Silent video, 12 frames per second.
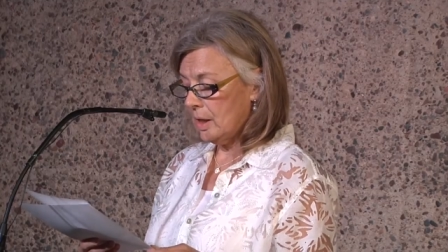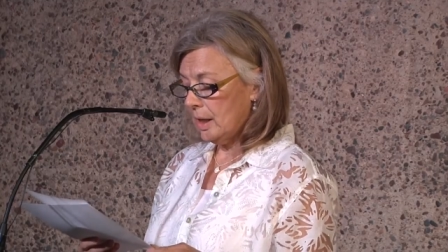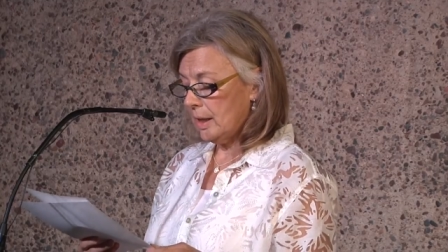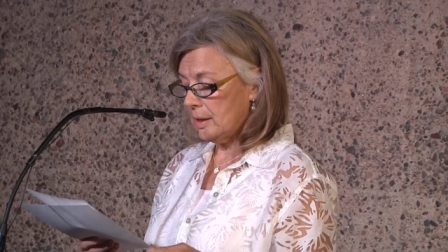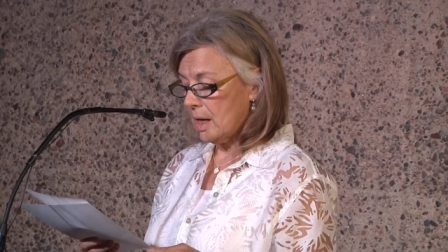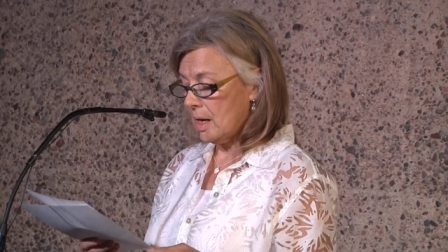
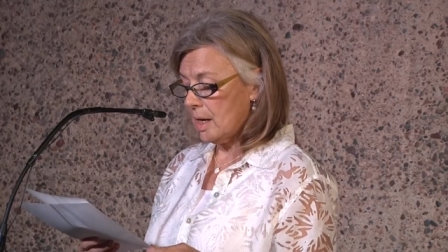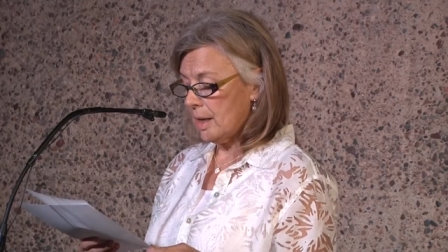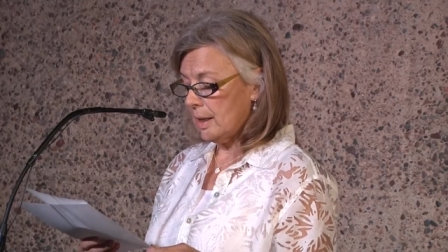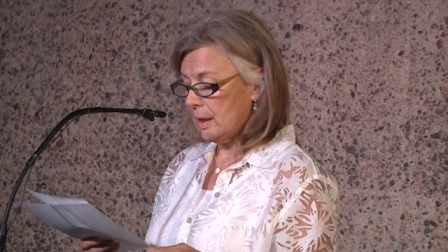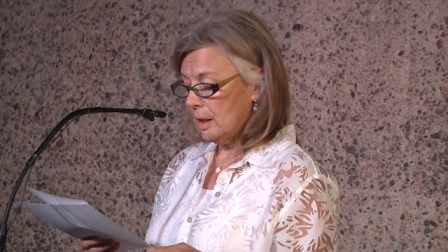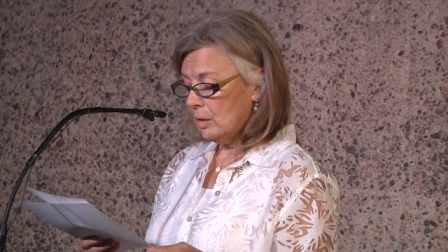and
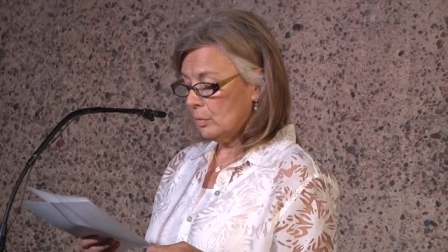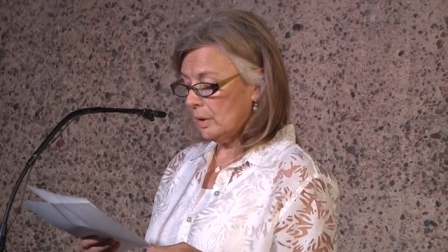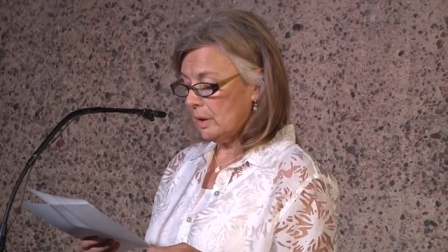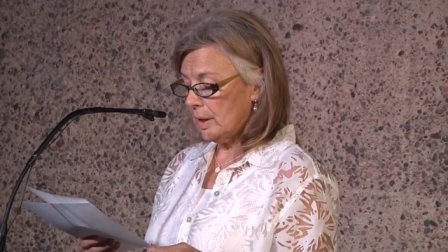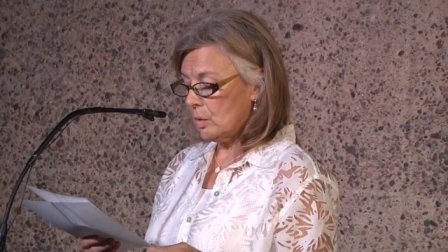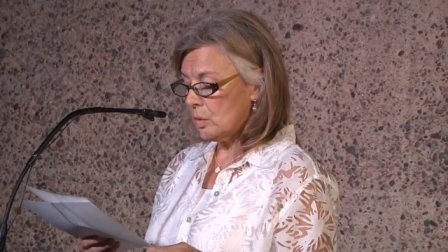I
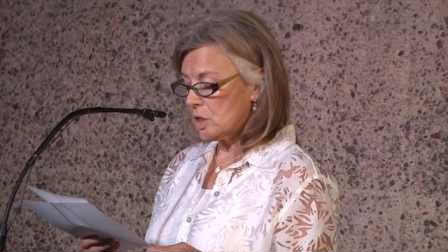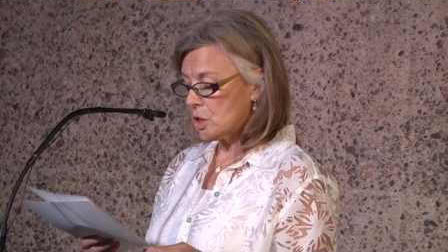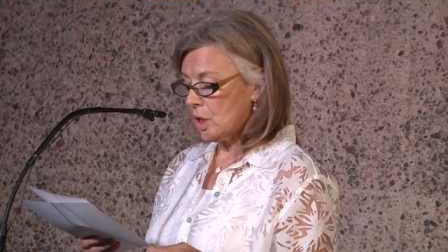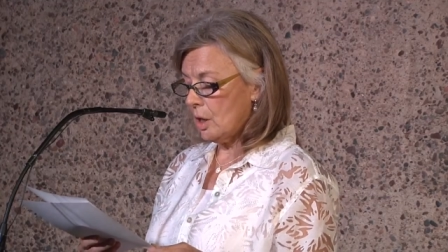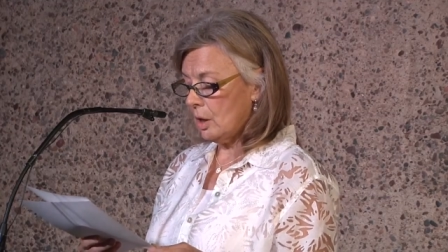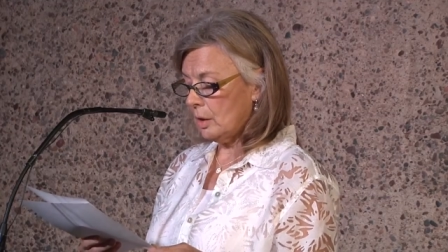relinquished
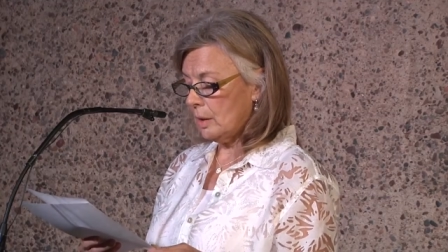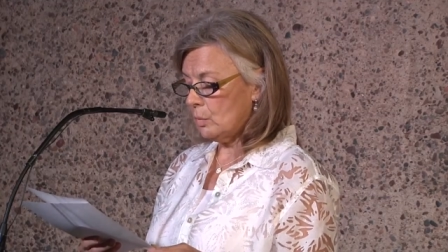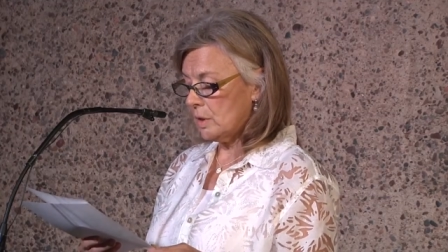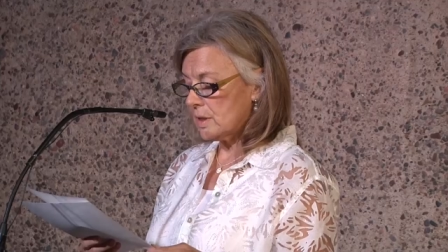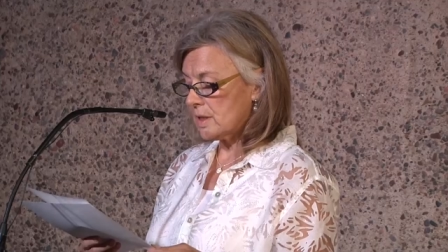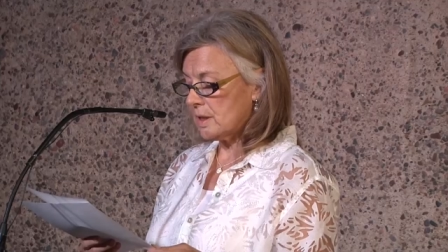all I
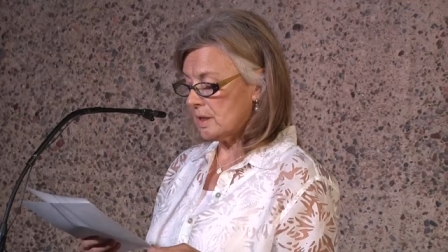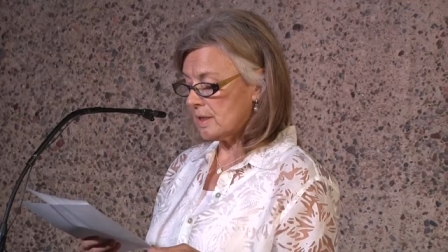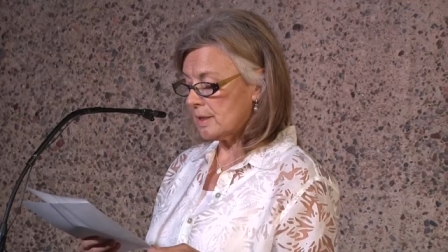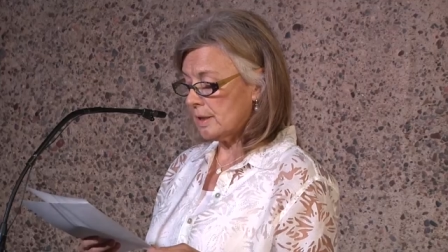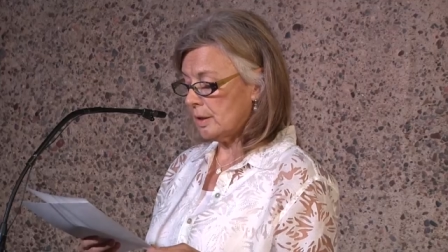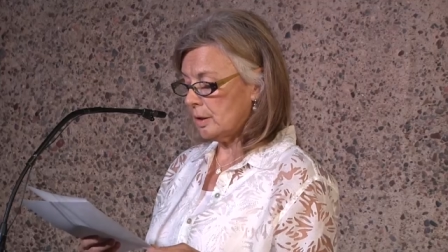once
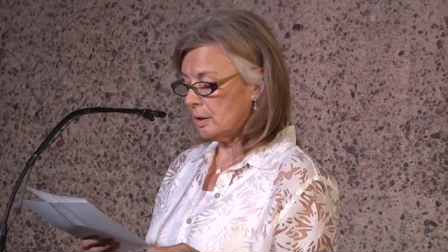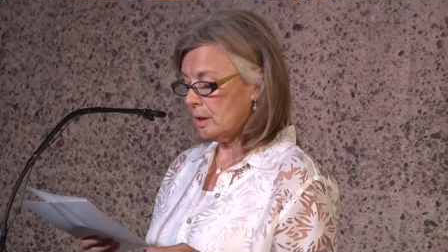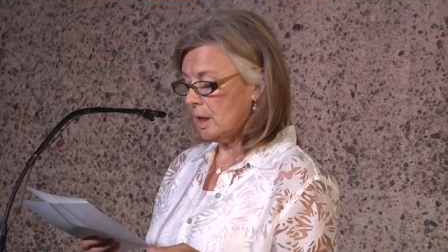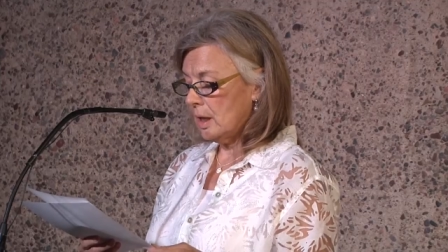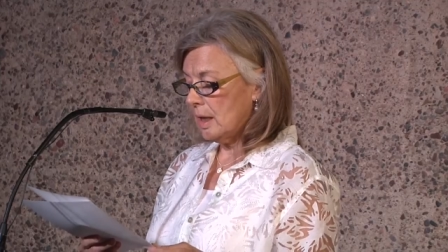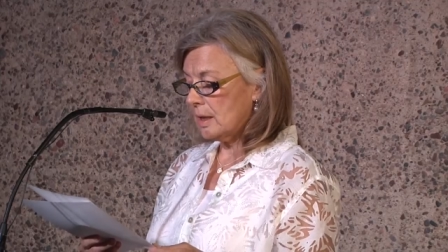
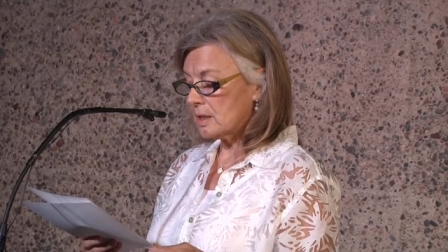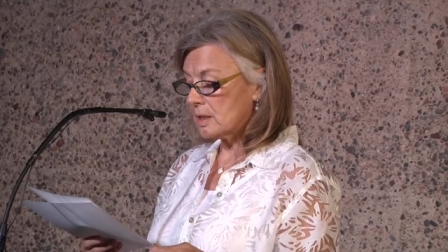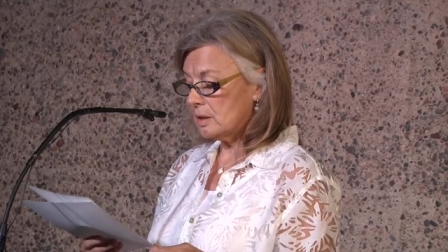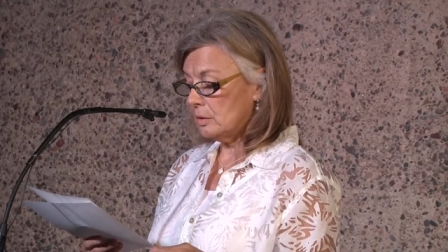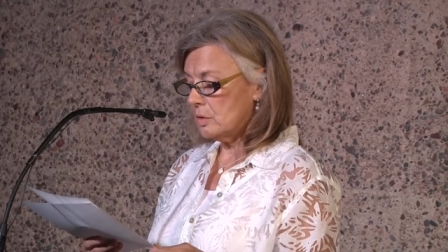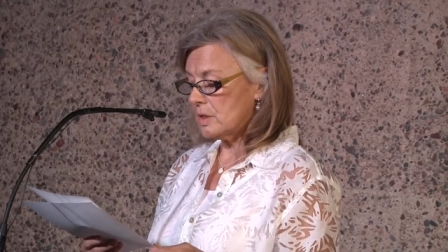considered
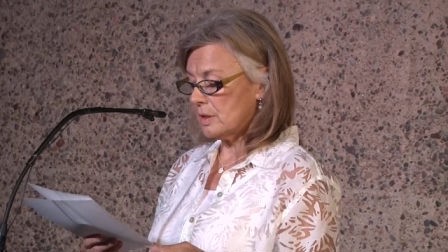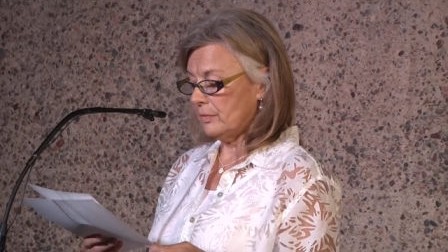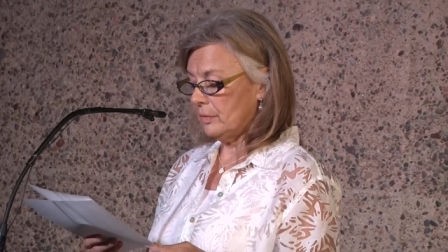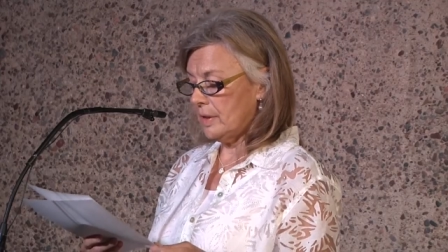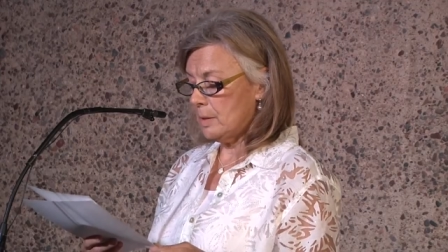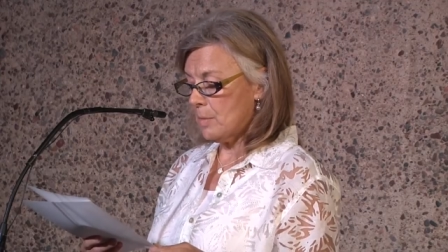
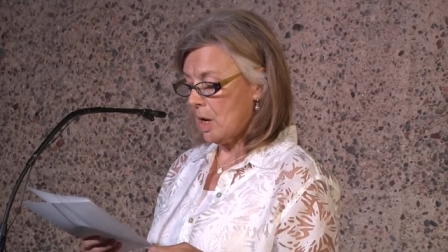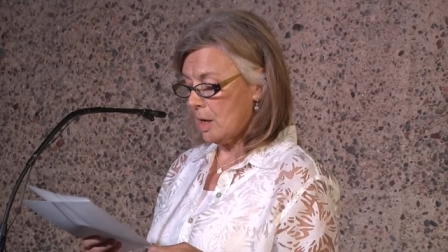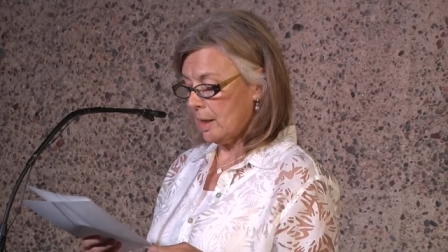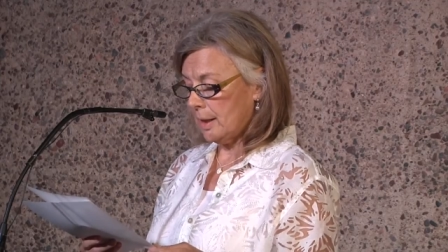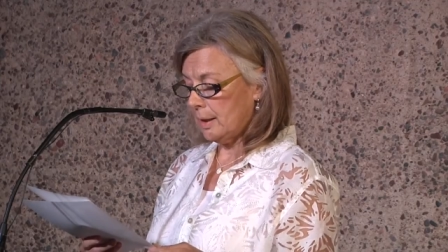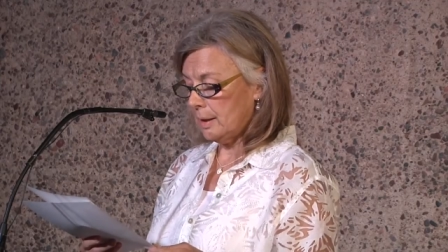exclusively
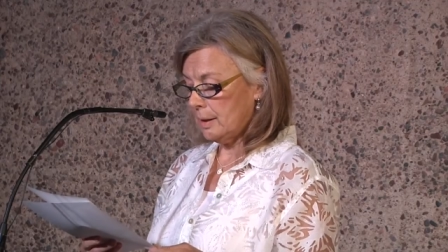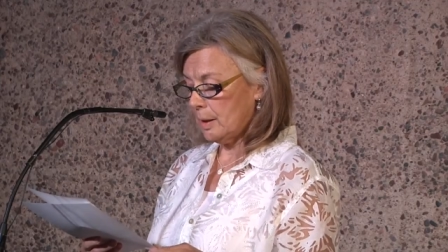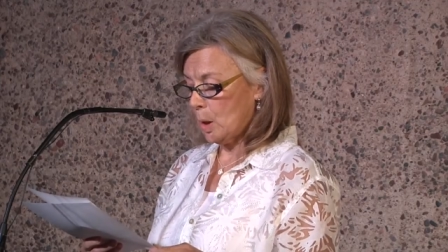mine.